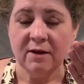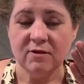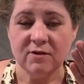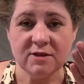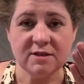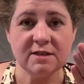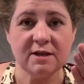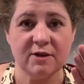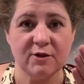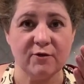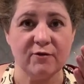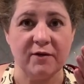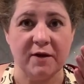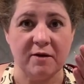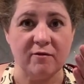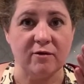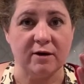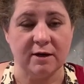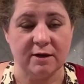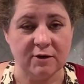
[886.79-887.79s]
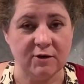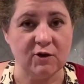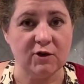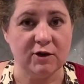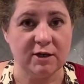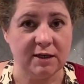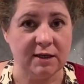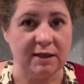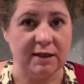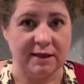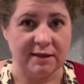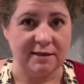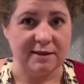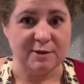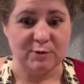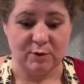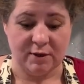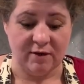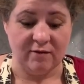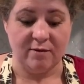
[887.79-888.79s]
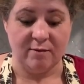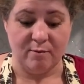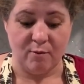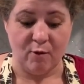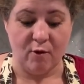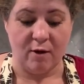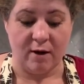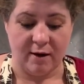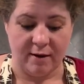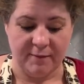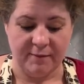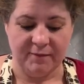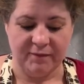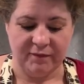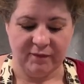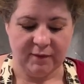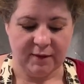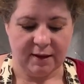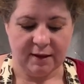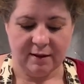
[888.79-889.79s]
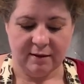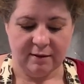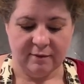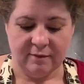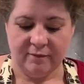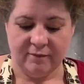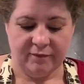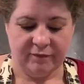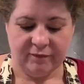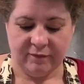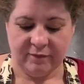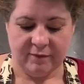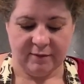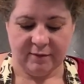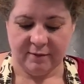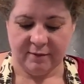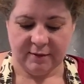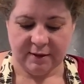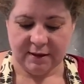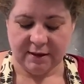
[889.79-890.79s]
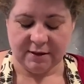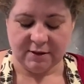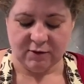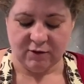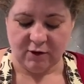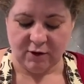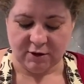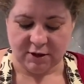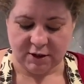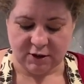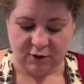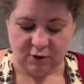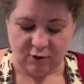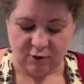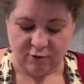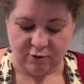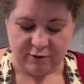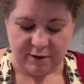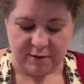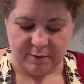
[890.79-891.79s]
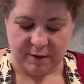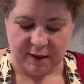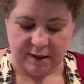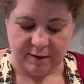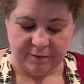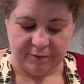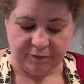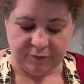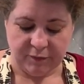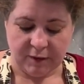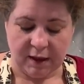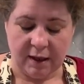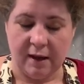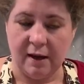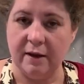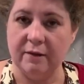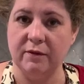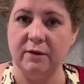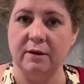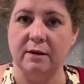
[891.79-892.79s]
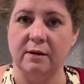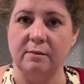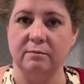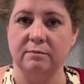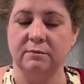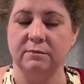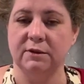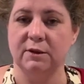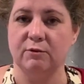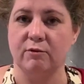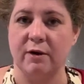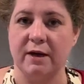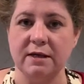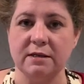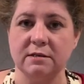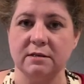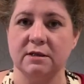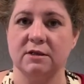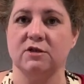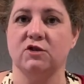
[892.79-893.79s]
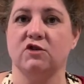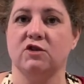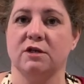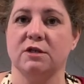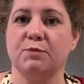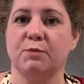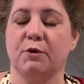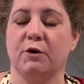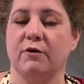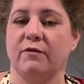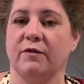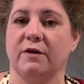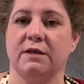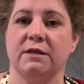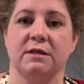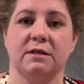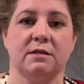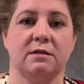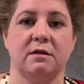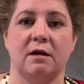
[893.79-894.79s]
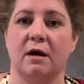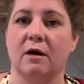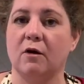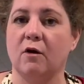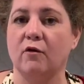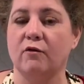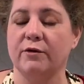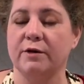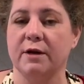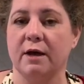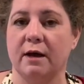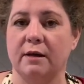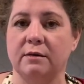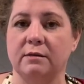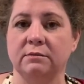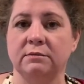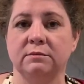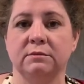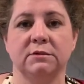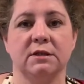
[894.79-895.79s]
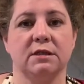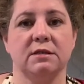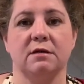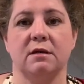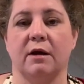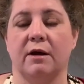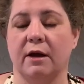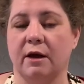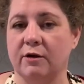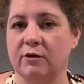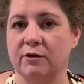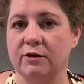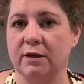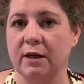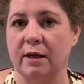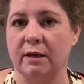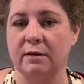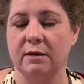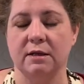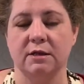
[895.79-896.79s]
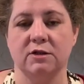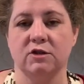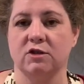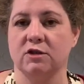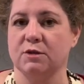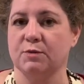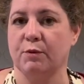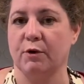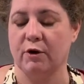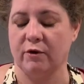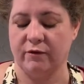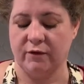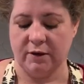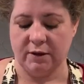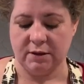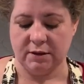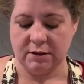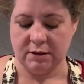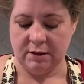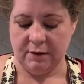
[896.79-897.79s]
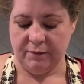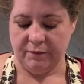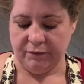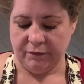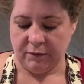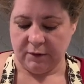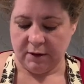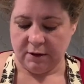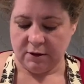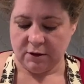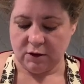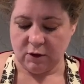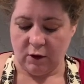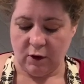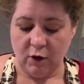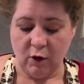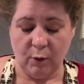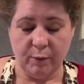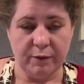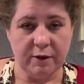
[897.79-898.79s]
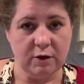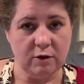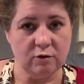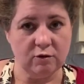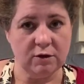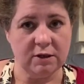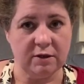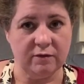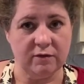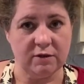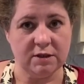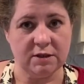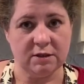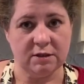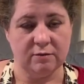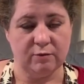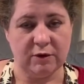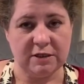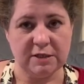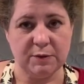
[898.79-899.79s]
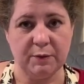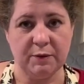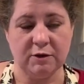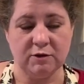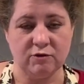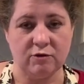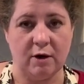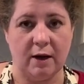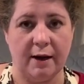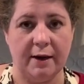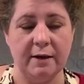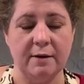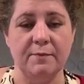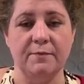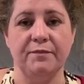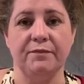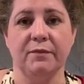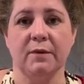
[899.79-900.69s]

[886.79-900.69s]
This is another favorite. You're gonna like this one even more. It's so creamy. And the rice is just perfect. It's not overdone, it's not underdone, it's just perfect. So So I hope that you'd give this recipe a try.